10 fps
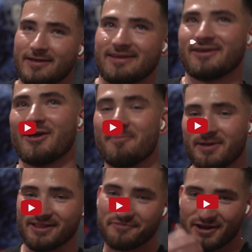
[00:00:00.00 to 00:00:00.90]
You can hear
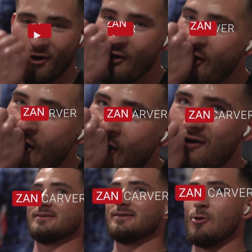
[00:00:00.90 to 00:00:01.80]
me lifting.
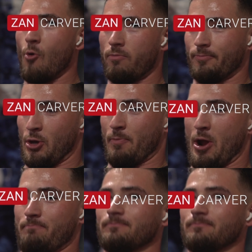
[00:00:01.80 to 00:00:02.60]
Yep, yep.